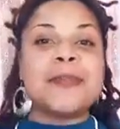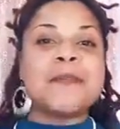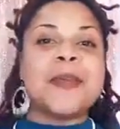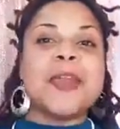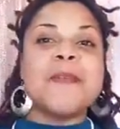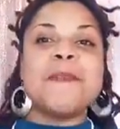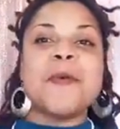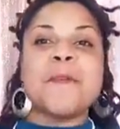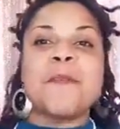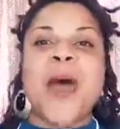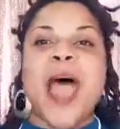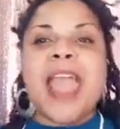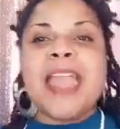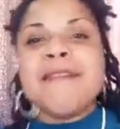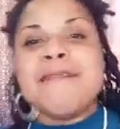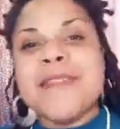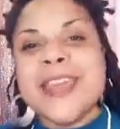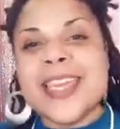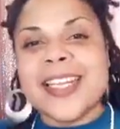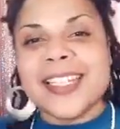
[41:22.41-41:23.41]
People
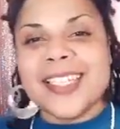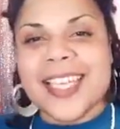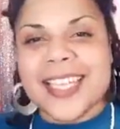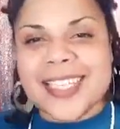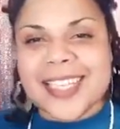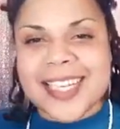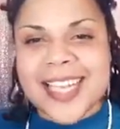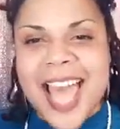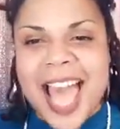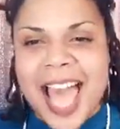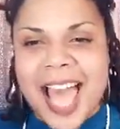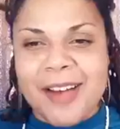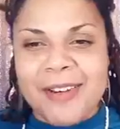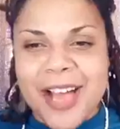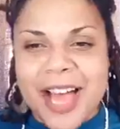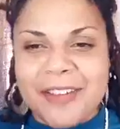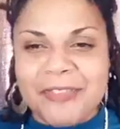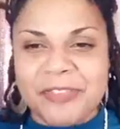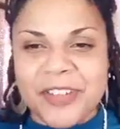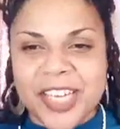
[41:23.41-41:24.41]
pay me to listen to how
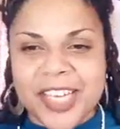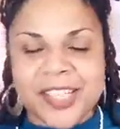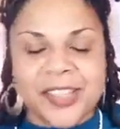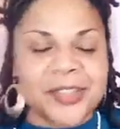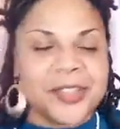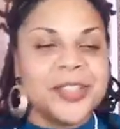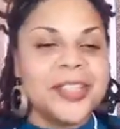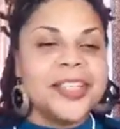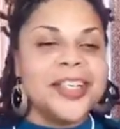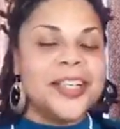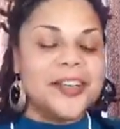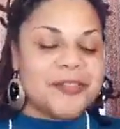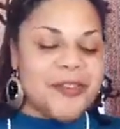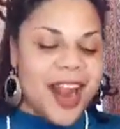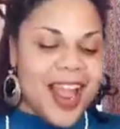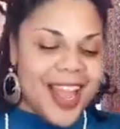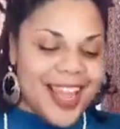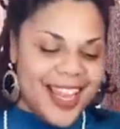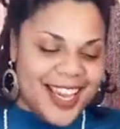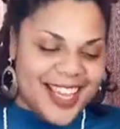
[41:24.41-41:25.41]
I feel.
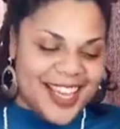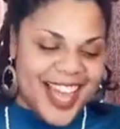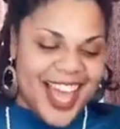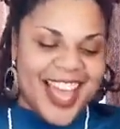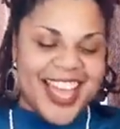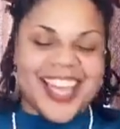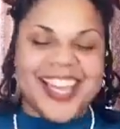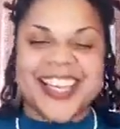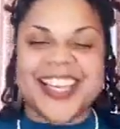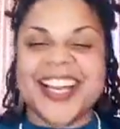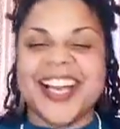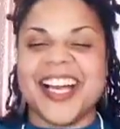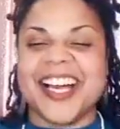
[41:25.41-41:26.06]
Right? Like,